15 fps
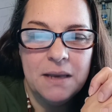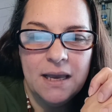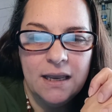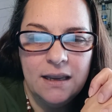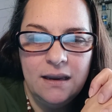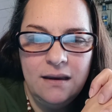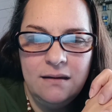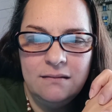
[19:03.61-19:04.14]

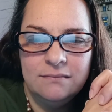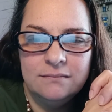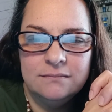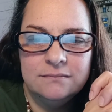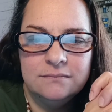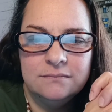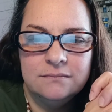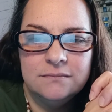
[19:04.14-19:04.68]
May.
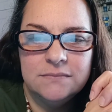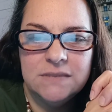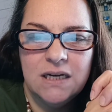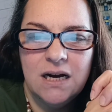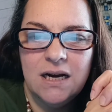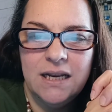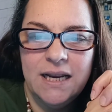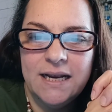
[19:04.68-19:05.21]

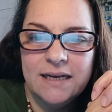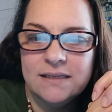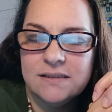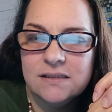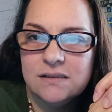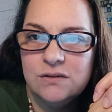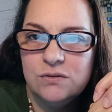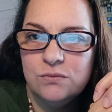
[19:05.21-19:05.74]
I
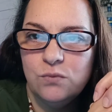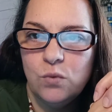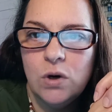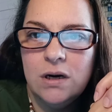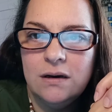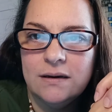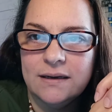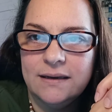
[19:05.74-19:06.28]
asked
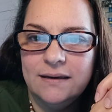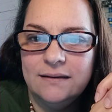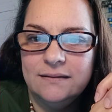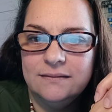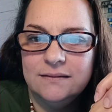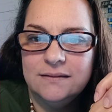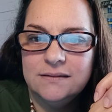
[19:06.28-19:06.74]
why.